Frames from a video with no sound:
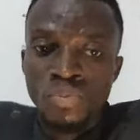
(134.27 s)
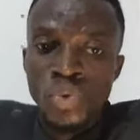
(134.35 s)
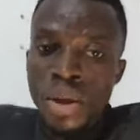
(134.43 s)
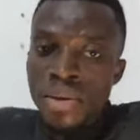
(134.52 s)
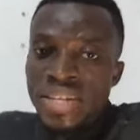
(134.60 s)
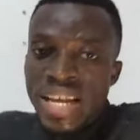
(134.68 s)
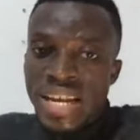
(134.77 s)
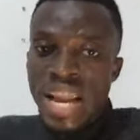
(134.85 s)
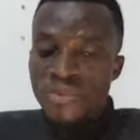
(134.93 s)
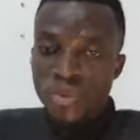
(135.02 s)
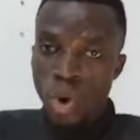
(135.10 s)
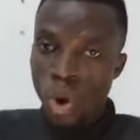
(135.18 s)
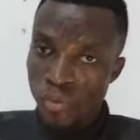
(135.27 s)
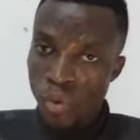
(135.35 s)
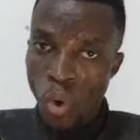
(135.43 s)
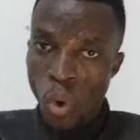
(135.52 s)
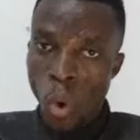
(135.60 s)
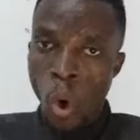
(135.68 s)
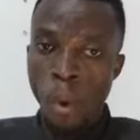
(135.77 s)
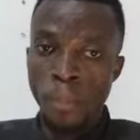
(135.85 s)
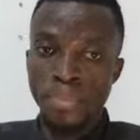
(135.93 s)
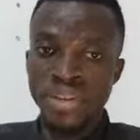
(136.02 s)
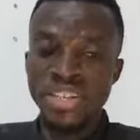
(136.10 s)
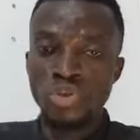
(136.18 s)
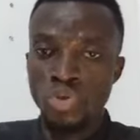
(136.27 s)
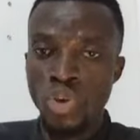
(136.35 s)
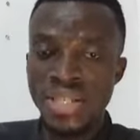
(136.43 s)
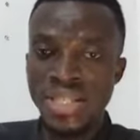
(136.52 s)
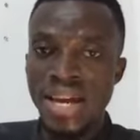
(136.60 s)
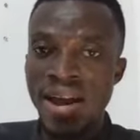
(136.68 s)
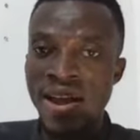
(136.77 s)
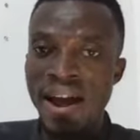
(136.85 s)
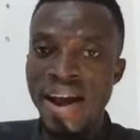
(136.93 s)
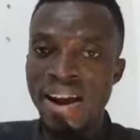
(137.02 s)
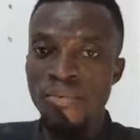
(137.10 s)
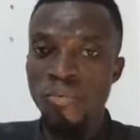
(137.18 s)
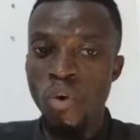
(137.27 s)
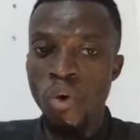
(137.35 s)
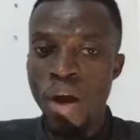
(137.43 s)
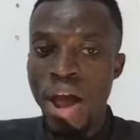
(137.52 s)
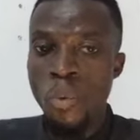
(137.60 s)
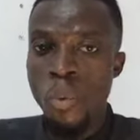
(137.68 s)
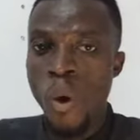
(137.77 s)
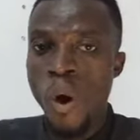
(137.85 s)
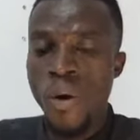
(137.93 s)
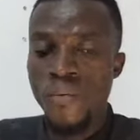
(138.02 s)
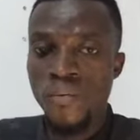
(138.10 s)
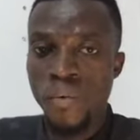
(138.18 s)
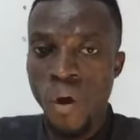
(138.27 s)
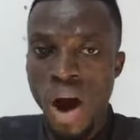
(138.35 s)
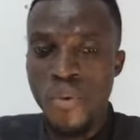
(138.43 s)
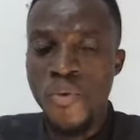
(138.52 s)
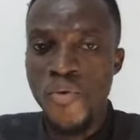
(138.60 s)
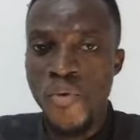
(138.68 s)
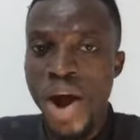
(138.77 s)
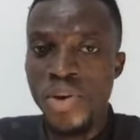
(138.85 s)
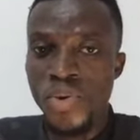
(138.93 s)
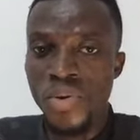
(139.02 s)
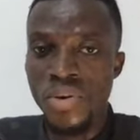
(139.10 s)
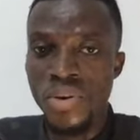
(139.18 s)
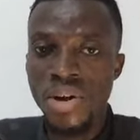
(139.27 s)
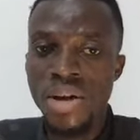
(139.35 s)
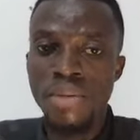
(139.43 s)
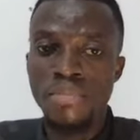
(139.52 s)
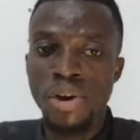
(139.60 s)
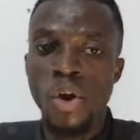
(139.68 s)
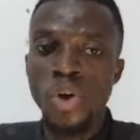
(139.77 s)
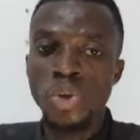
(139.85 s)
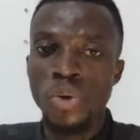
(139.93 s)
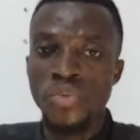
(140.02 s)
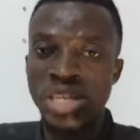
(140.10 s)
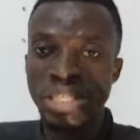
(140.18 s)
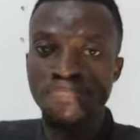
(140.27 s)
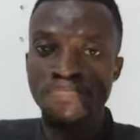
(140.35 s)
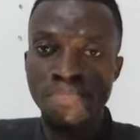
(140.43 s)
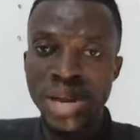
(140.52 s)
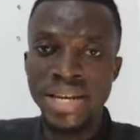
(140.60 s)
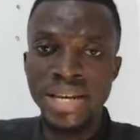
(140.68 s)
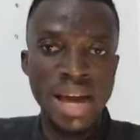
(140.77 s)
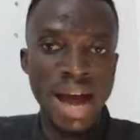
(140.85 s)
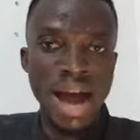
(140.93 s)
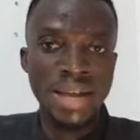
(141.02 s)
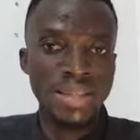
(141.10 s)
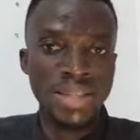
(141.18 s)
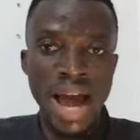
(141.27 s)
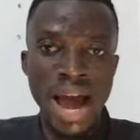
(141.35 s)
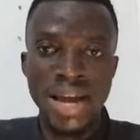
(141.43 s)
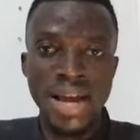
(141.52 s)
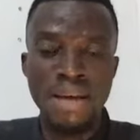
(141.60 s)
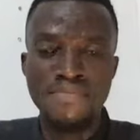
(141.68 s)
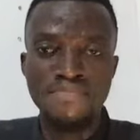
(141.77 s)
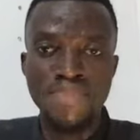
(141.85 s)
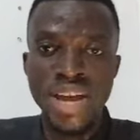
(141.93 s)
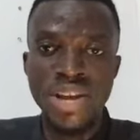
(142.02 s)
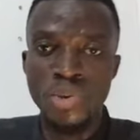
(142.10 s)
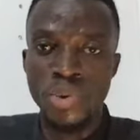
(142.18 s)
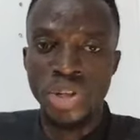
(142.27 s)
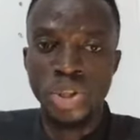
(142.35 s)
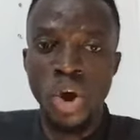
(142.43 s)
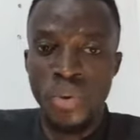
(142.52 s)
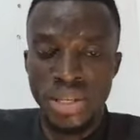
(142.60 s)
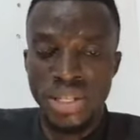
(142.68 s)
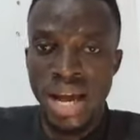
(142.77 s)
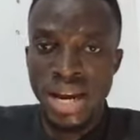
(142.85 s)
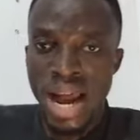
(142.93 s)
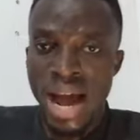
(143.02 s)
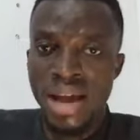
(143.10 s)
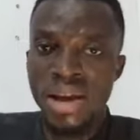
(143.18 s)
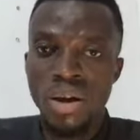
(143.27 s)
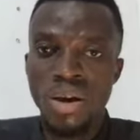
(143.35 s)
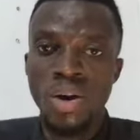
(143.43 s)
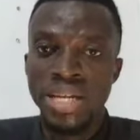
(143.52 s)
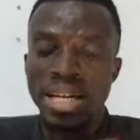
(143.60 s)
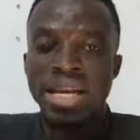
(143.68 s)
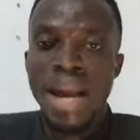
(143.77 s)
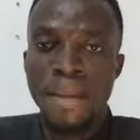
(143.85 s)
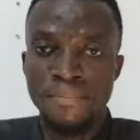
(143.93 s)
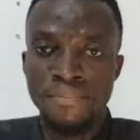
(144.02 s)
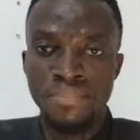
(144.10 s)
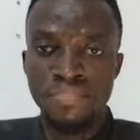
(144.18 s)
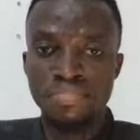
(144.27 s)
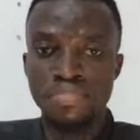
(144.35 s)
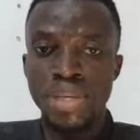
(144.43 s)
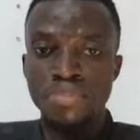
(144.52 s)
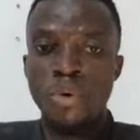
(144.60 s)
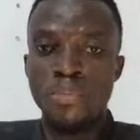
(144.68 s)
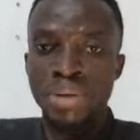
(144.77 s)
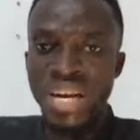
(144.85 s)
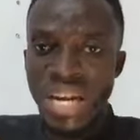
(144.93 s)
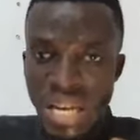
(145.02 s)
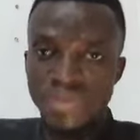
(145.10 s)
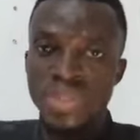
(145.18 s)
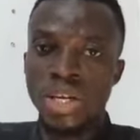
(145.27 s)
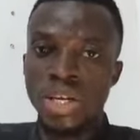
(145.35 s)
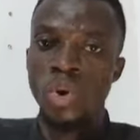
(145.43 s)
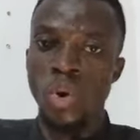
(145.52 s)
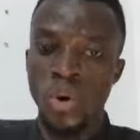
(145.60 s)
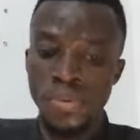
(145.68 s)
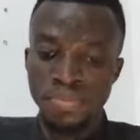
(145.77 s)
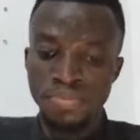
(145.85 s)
The level of hope, the trust, and I'm gonna for a war for Akufo-Addo because of his many anti-campaign rhetorics and not. Ordinary people believed, say, no.